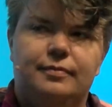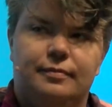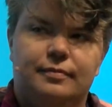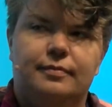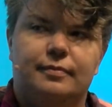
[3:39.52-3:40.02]

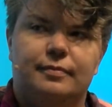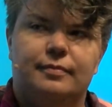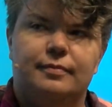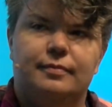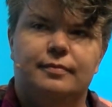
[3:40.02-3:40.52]
somewhere on the
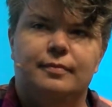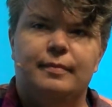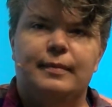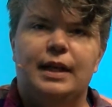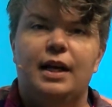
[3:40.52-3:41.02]
East Coast?
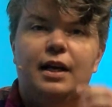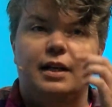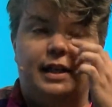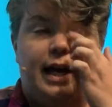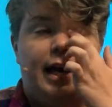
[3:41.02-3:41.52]

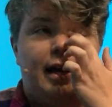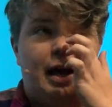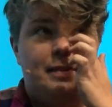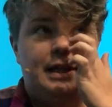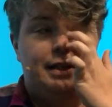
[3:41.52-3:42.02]
Yeah,
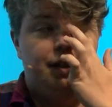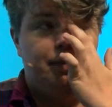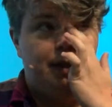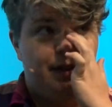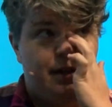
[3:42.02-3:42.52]
I mean, it took
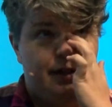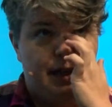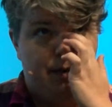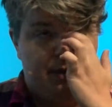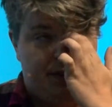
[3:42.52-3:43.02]
me a long
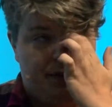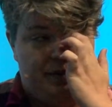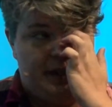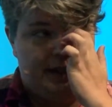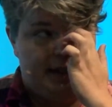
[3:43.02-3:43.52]
time to sort
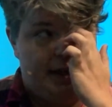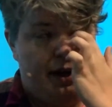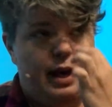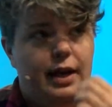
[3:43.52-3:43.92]
of get there.